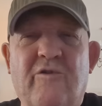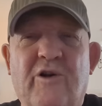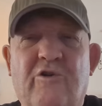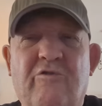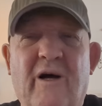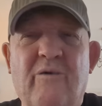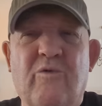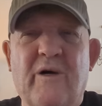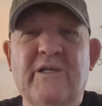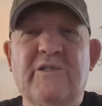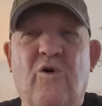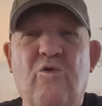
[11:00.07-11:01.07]
Ronnie Kray? What
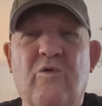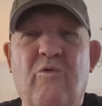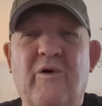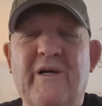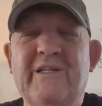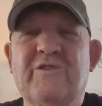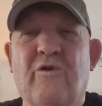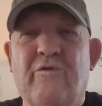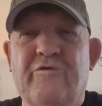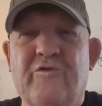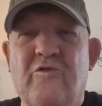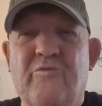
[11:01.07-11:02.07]
he's all what he's
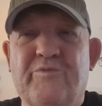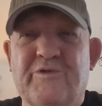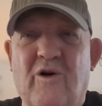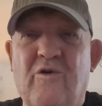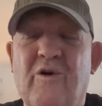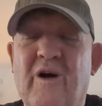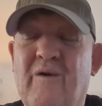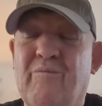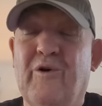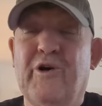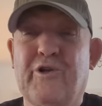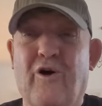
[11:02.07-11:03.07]
gone through. So
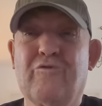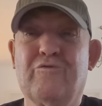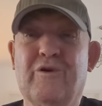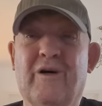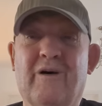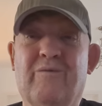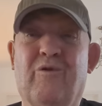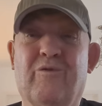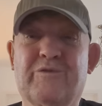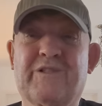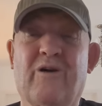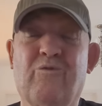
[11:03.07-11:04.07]
well, you don't
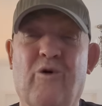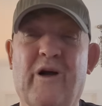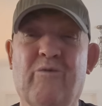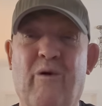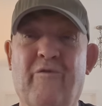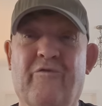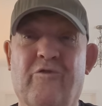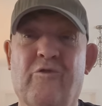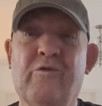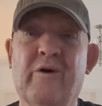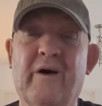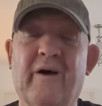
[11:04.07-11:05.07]
well, say what he went
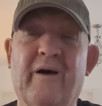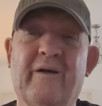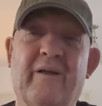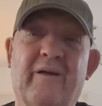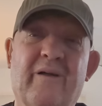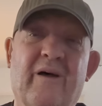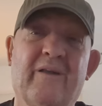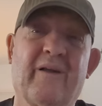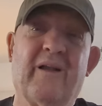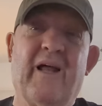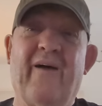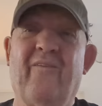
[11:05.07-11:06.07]
through. They,
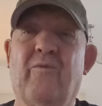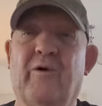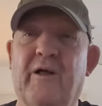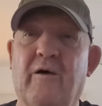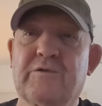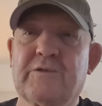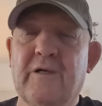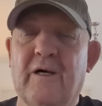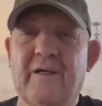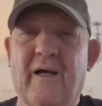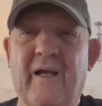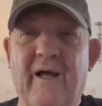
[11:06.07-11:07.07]
they let everybody else,
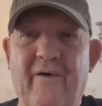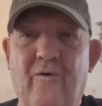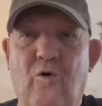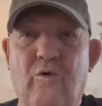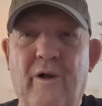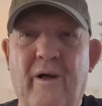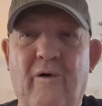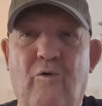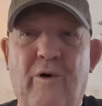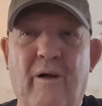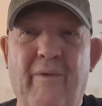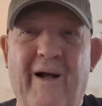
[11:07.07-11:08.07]
they let all their,
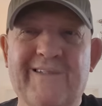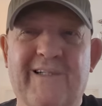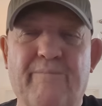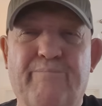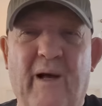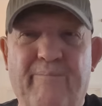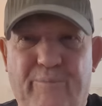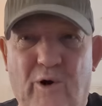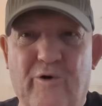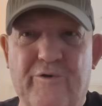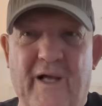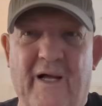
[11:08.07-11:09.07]
all their mates get big
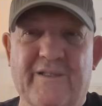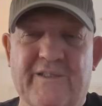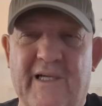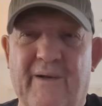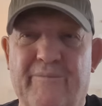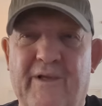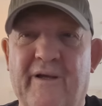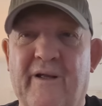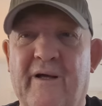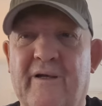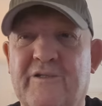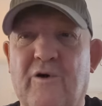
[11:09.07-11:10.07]
bird down to them, didn't
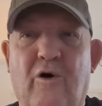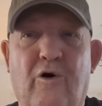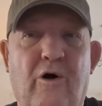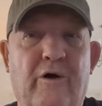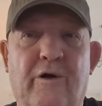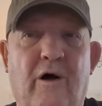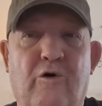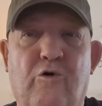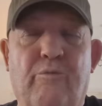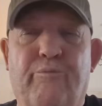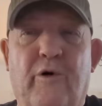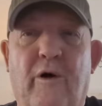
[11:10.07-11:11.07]
they? So, you know, I
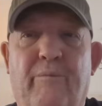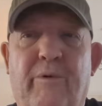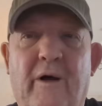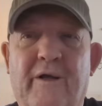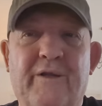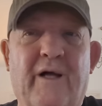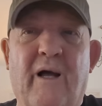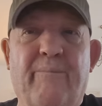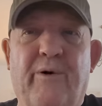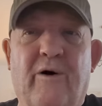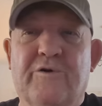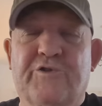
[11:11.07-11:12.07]
couldn't put nothing
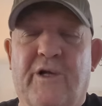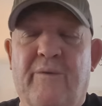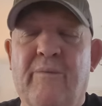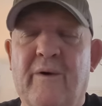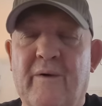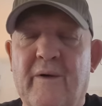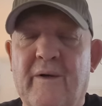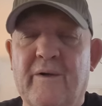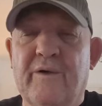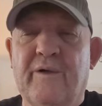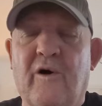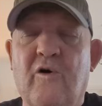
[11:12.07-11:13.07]
past him,
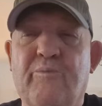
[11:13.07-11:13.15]
you know.